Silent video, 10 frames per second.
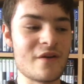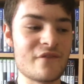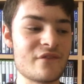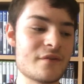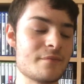
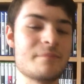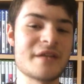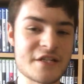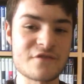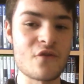with the
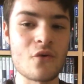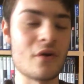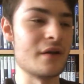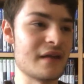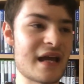
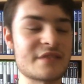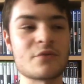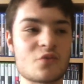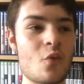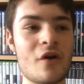PS4 and
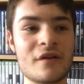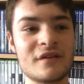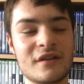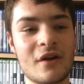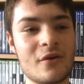Xbox
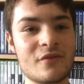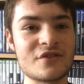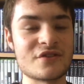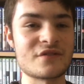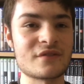One, you
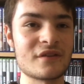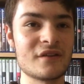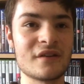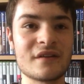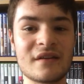know,
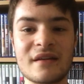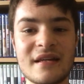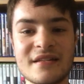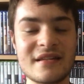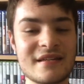just,
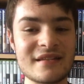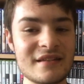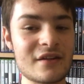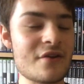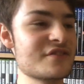
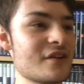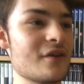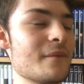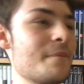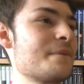you know,
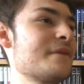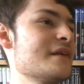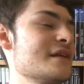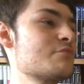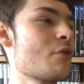
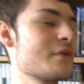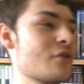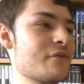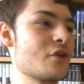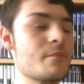he's
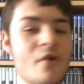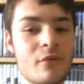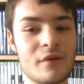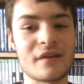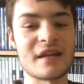probably not even going to
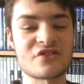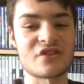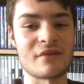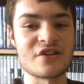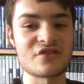bother with the
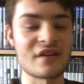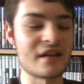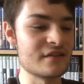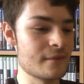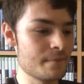next
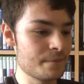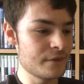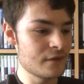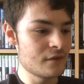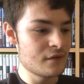generation.
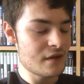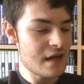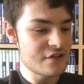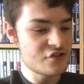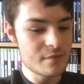
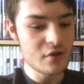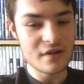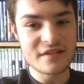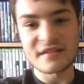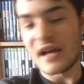And to
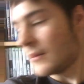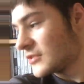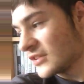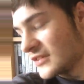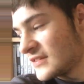be honest, yeah,
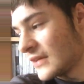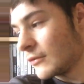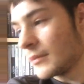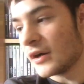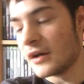I'm just going to
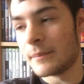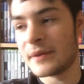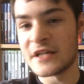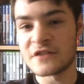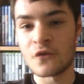stick with my
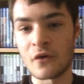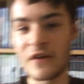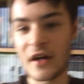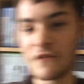PS4. In